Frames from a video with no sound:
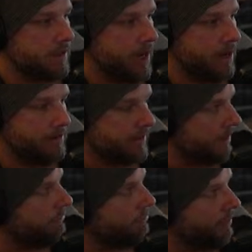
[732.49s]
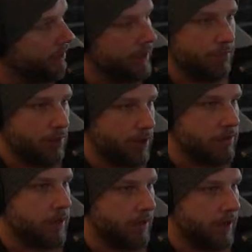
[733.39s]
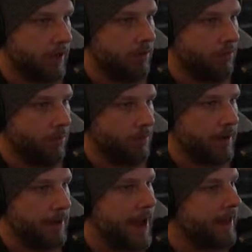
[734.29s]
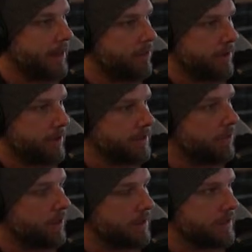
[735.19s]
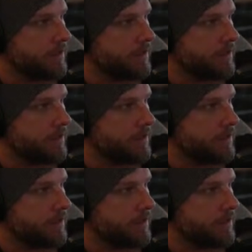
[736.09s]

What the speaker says: I was like really wondering like what my path out of this was.